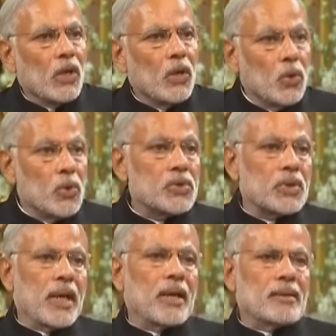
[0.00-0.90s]
huge
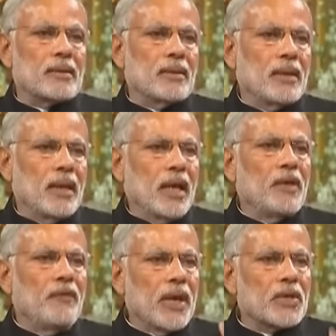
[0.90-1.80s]
stakes
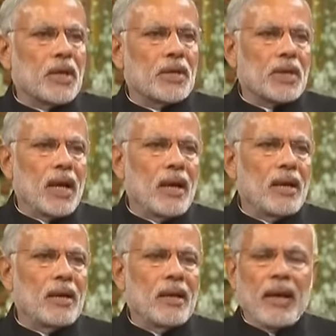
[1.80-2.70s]
in West Asia
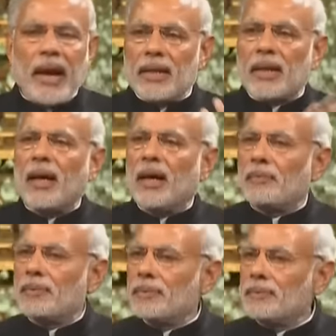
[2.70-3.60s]
and the Gulf.
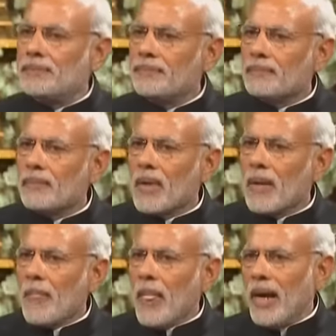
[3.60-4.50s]

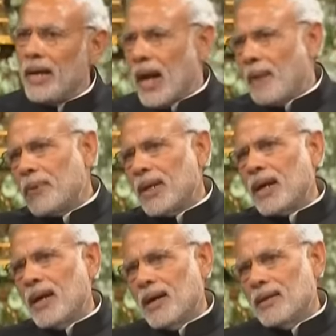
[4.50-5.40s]
And in
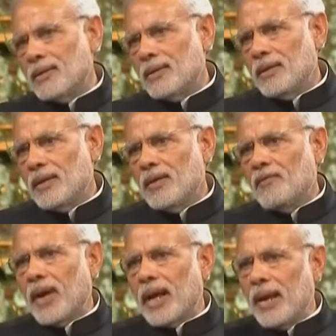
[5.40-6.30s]
Africa,
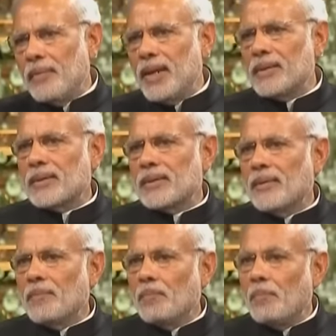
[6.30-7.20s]
where amidst
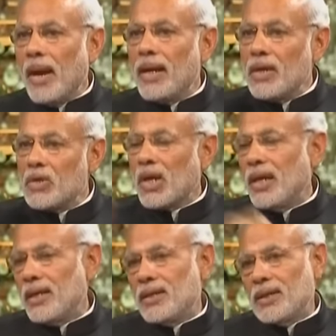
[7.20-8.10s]
many
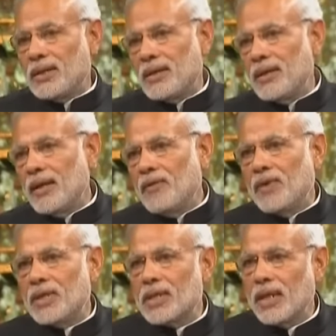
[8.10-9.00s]
challenges,
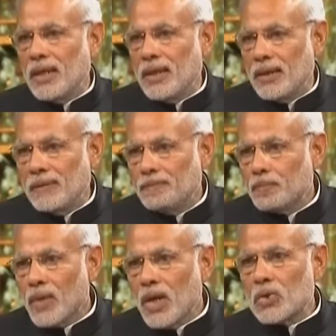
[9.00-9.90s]
we
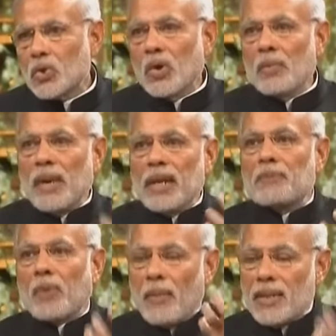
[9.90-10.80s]
see so many
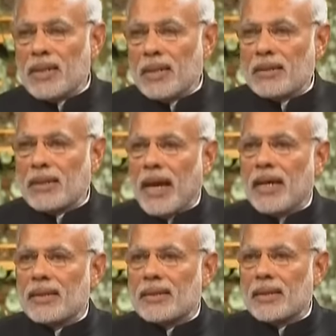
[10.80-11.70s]
promising
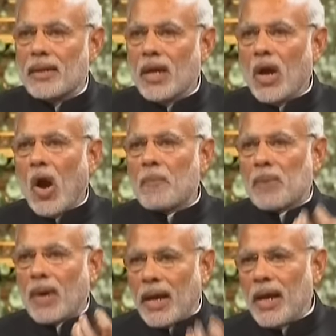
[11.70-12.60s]
signs
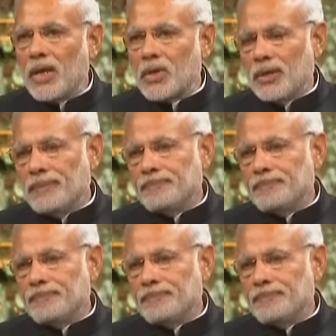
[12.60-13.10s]
of courage,